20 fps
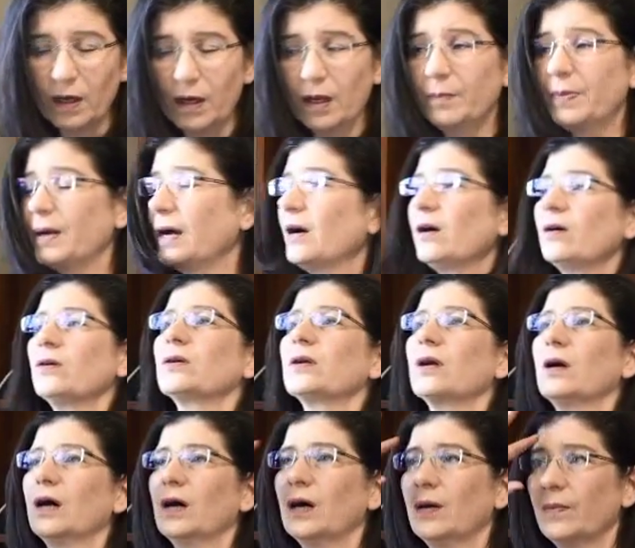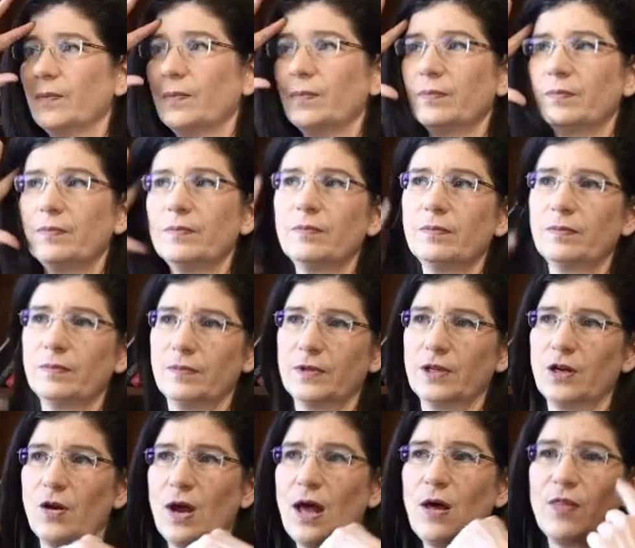about
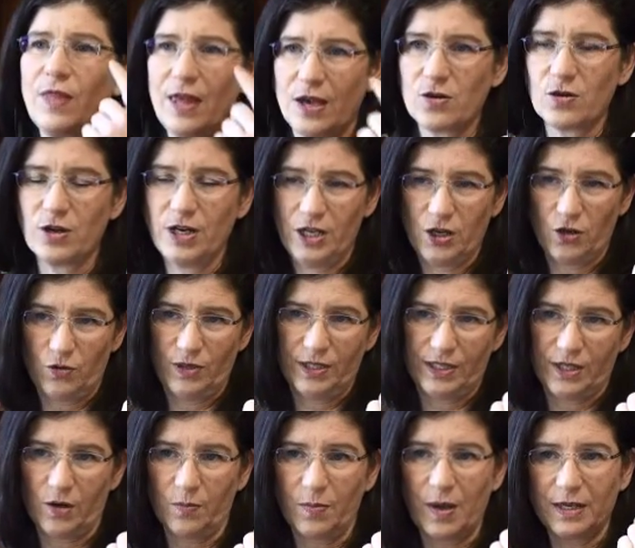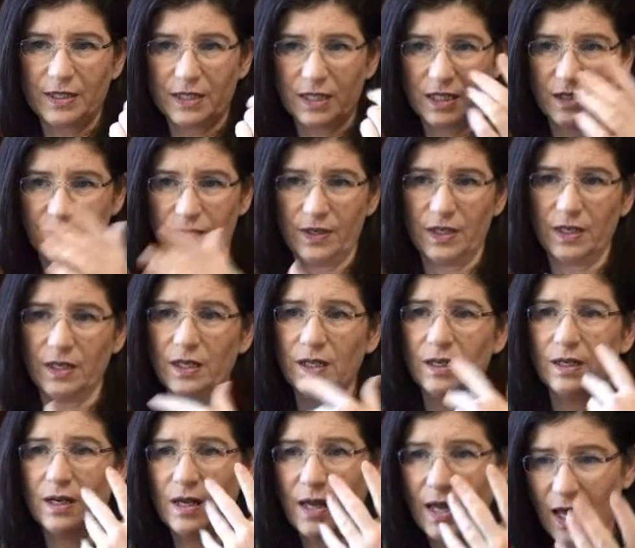how they could increase their
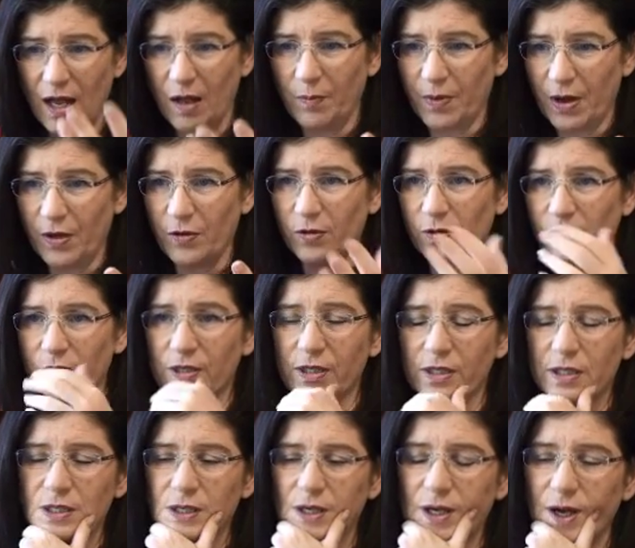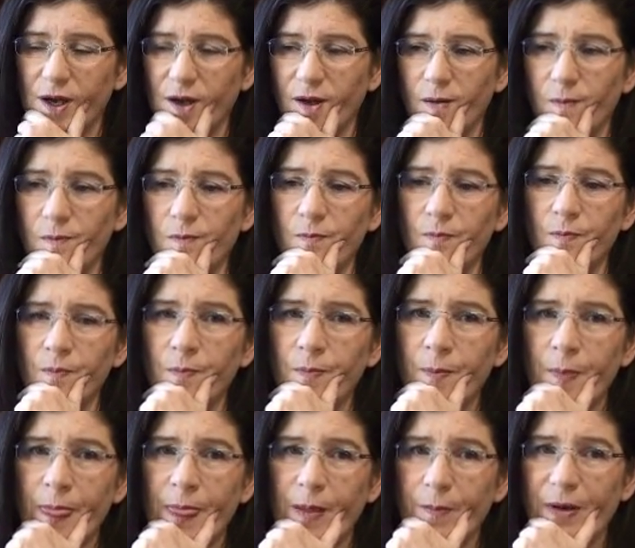positivity, help others,
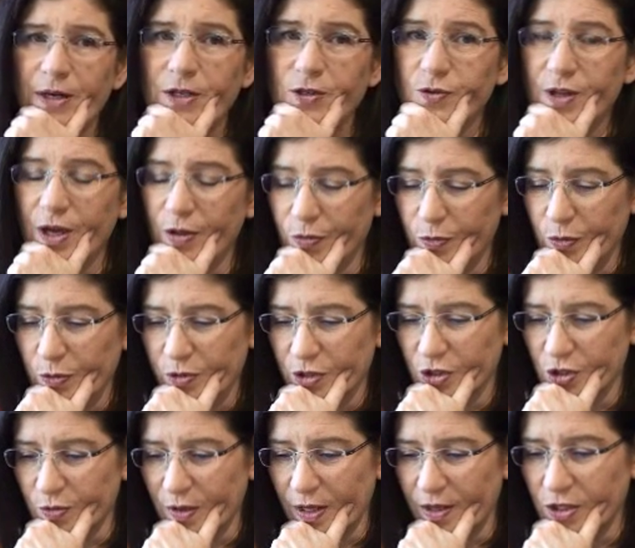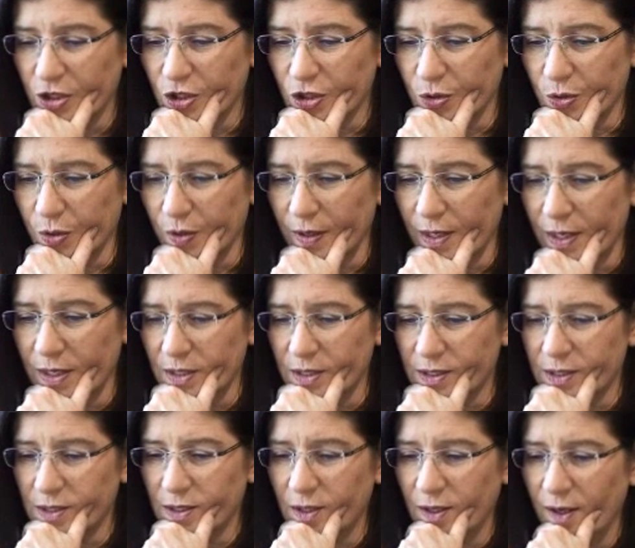might do that through strength
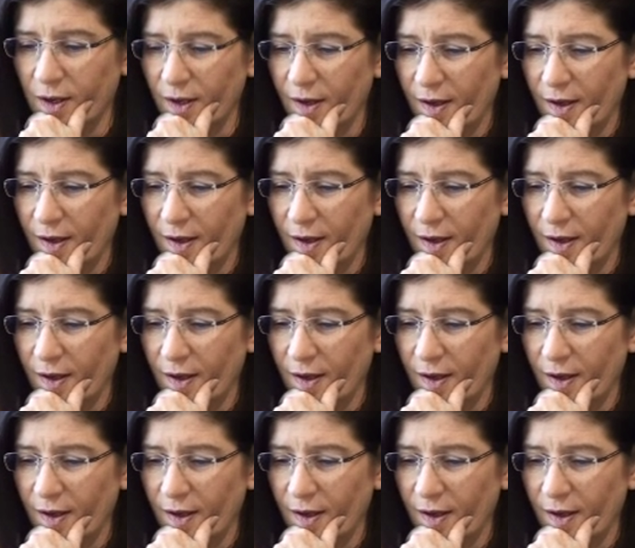stories.